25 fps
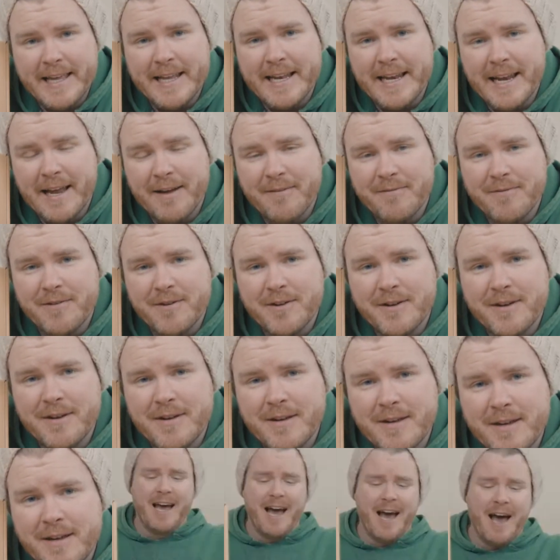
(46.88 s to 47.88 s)
11.
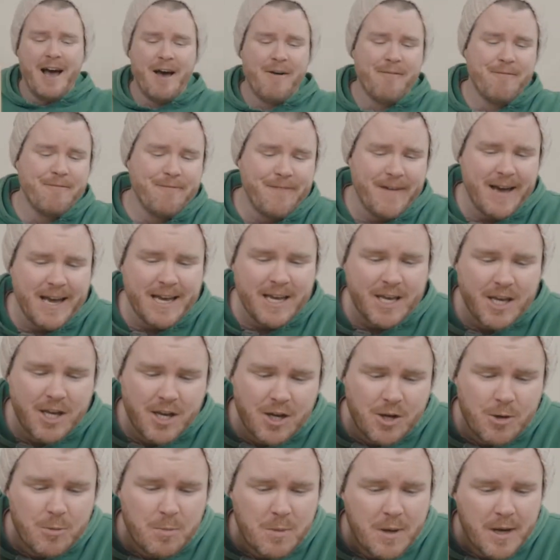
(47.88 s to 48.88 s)
A
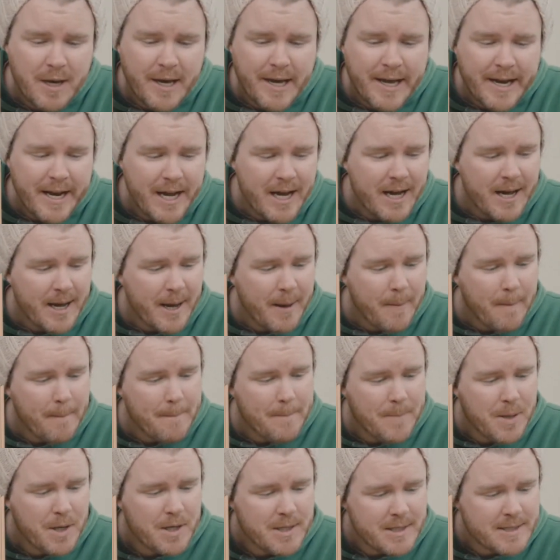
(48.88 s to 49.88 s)
vacuum that I can
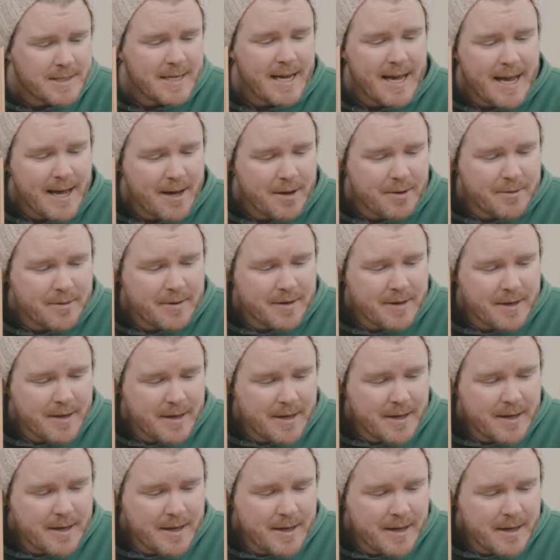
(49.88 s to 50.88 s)
put down
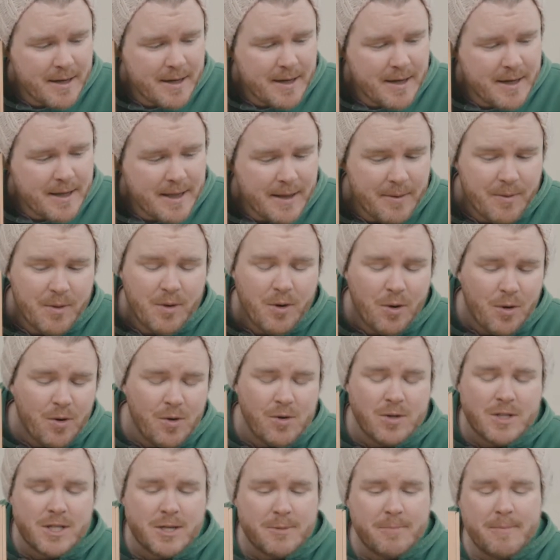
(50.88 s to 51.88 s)
that will
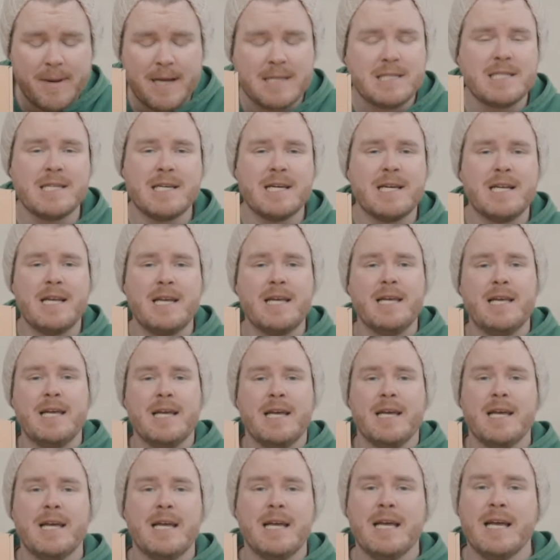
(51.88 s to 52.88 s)
automatically
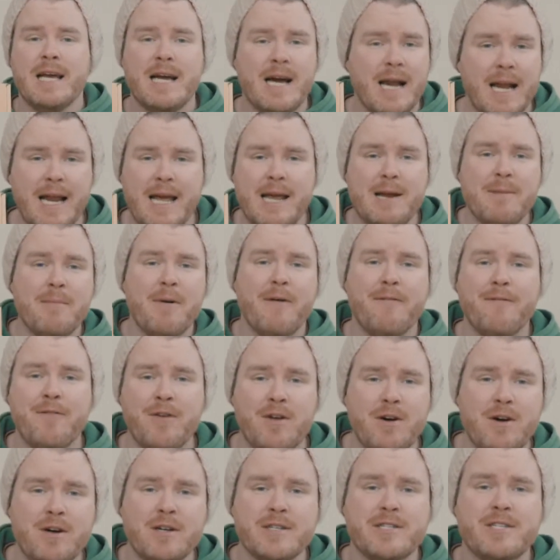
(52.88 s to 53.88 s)
clean my
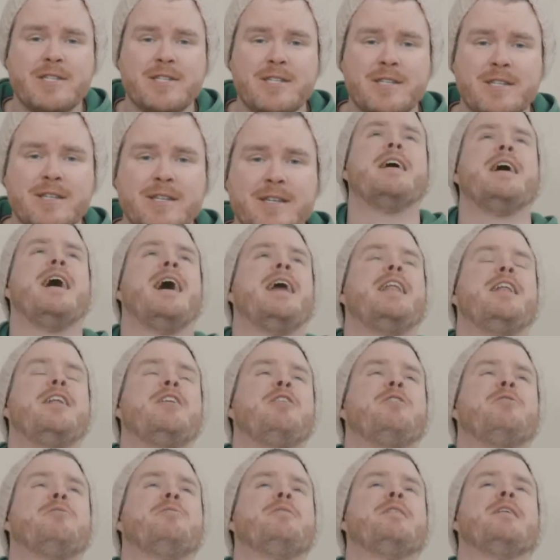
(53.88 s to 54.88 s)
floors.
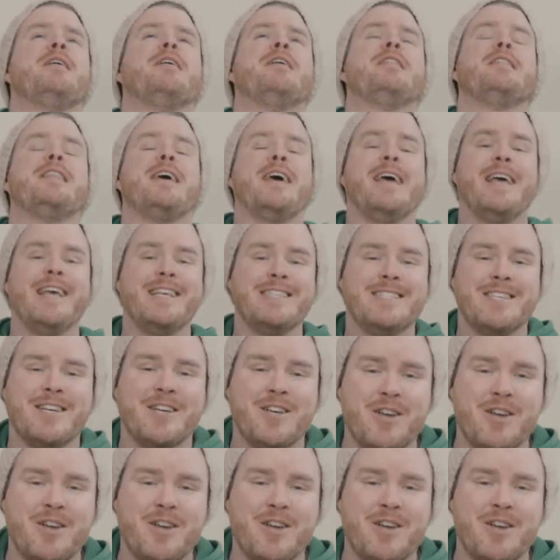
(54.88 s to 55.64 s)
Hallelujah, there is a